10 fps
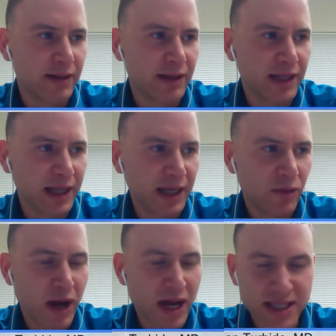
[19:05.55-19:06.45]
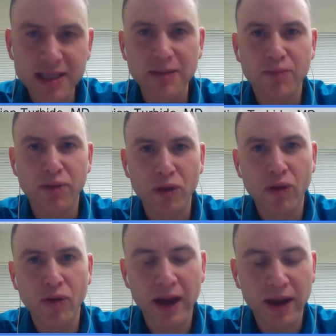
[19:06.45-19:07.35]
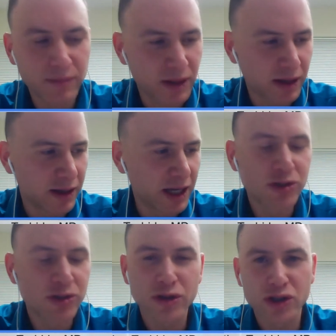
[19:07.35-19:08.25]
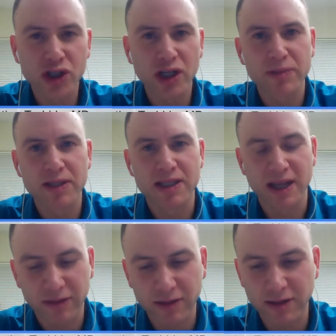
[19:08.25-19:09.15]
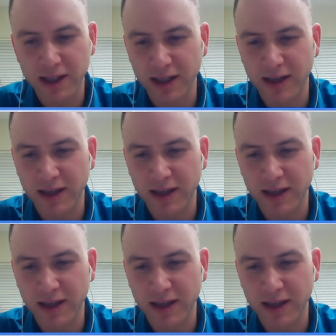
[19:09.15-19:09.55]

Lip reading: the residency program, the internship, is definitely a